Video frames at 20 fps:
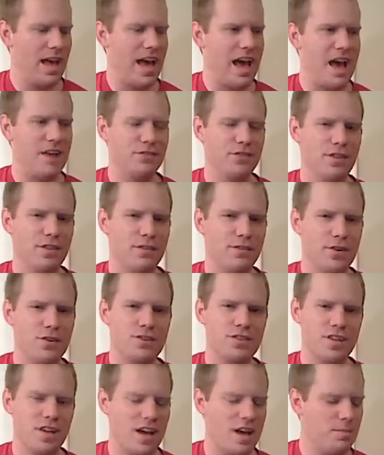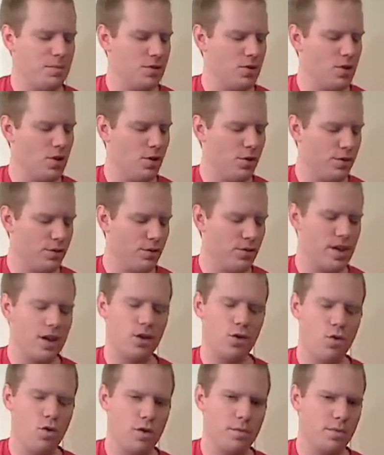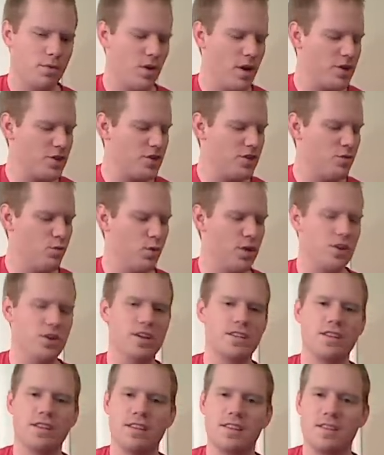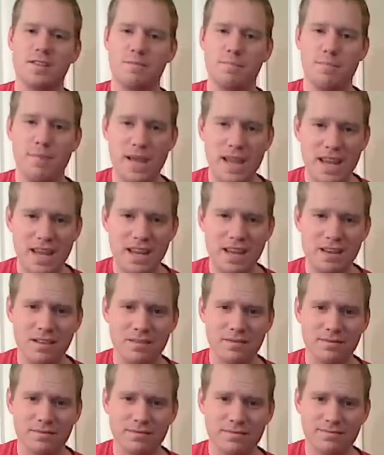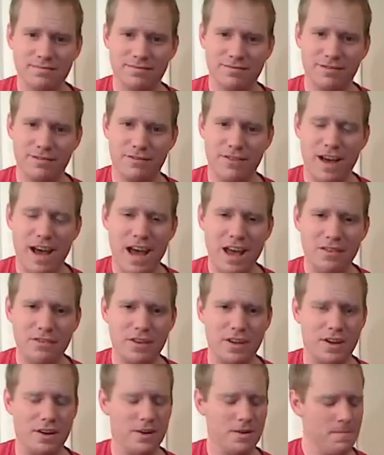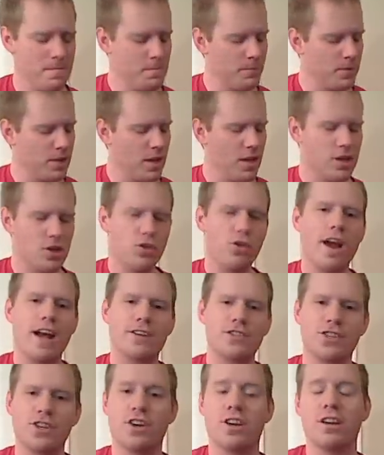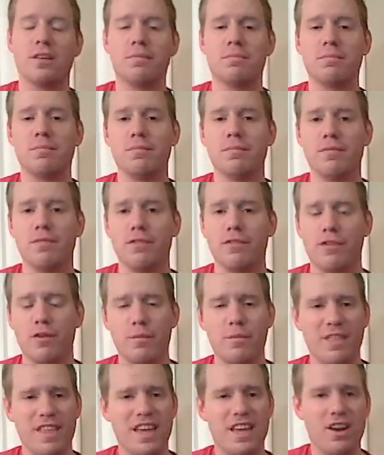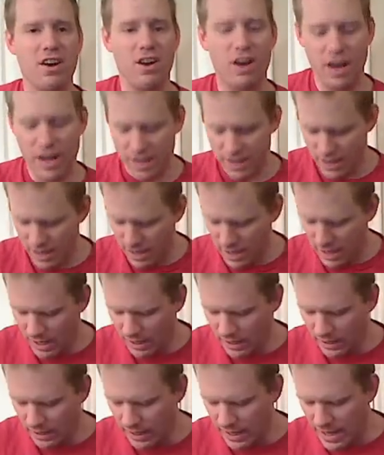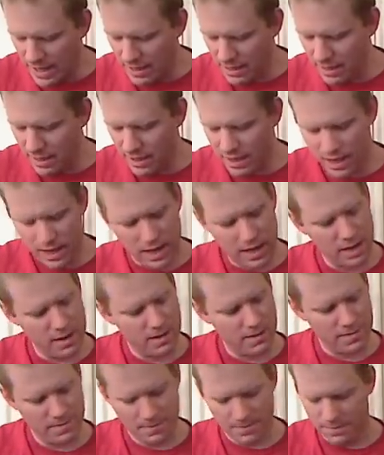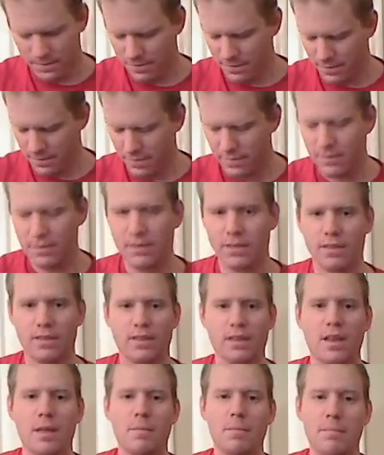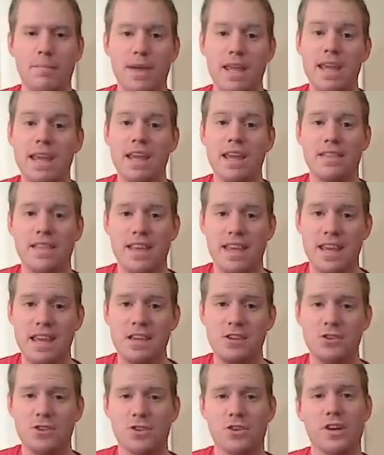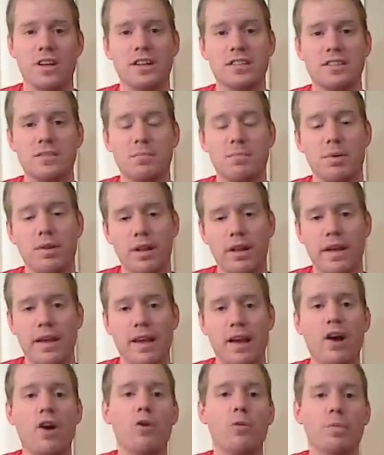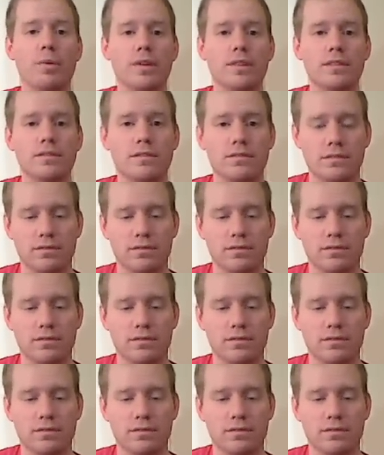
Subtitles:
after the first time you go through that chord progression, when you get to this B5 here, you're actually going to, from then on, let the B and the E strings play open.